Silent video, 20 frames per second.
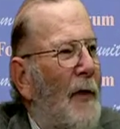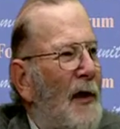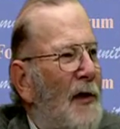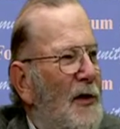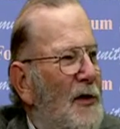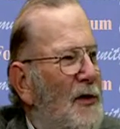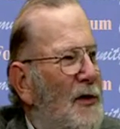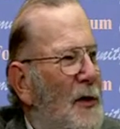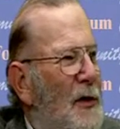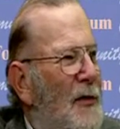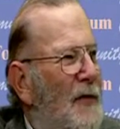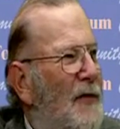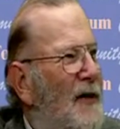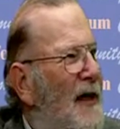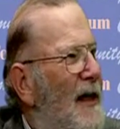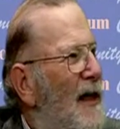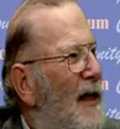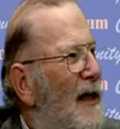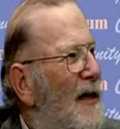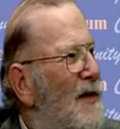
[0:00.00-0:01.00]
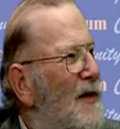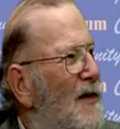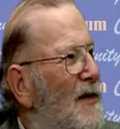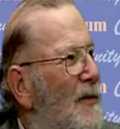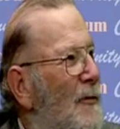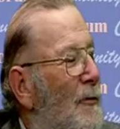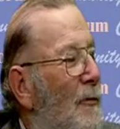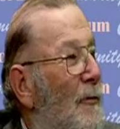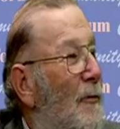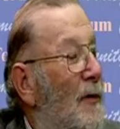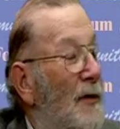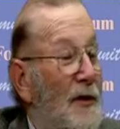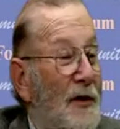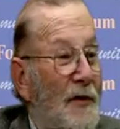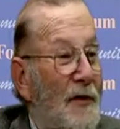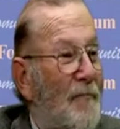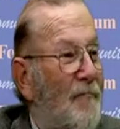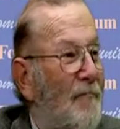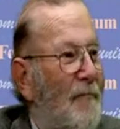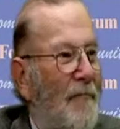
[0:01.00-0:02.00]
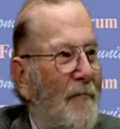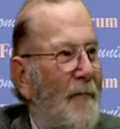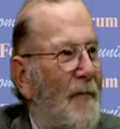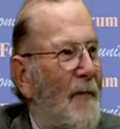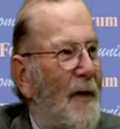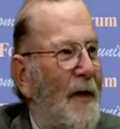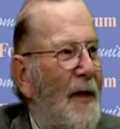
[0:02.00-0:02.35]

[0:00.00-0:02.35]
our registry of deeds, which has